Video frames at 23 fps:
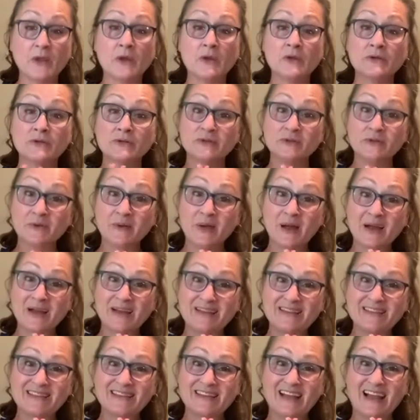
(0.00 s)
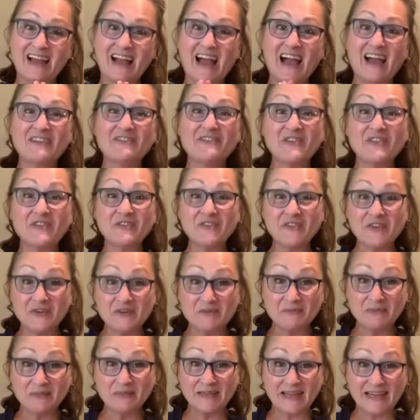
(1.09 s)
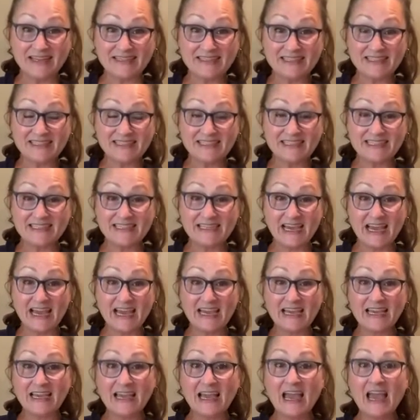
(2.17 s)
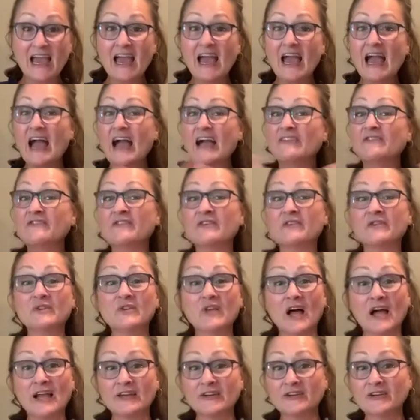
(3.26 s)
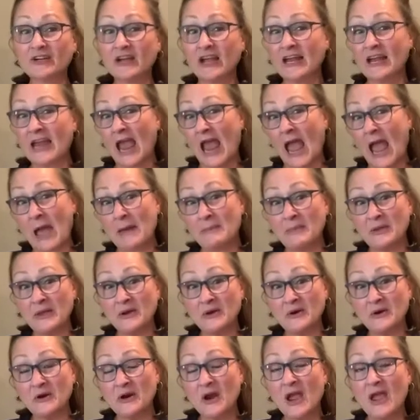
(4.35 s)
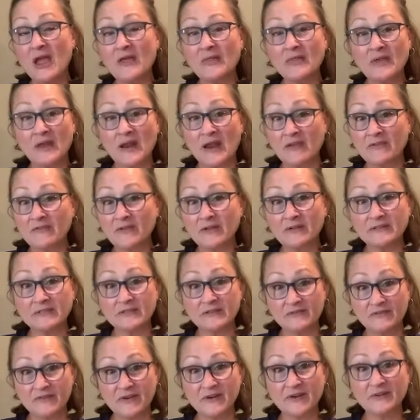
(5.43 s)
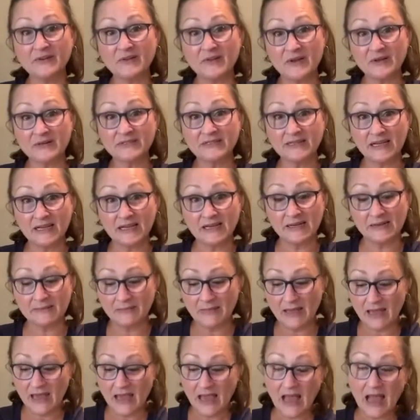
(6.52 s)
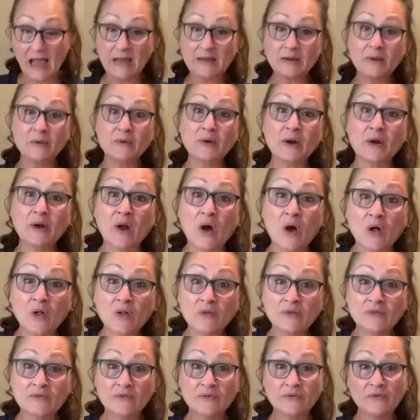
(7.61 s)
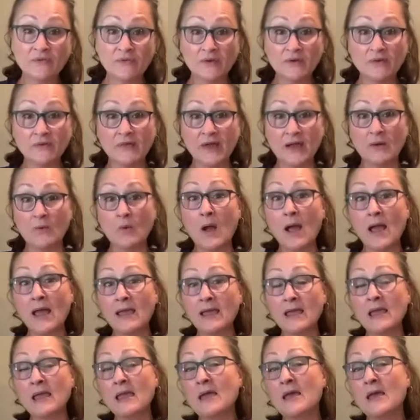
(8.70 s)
So, guys, I feel very blessed today. I feel lighter and happier than I felt in a very long time. I know not all of you feel that way.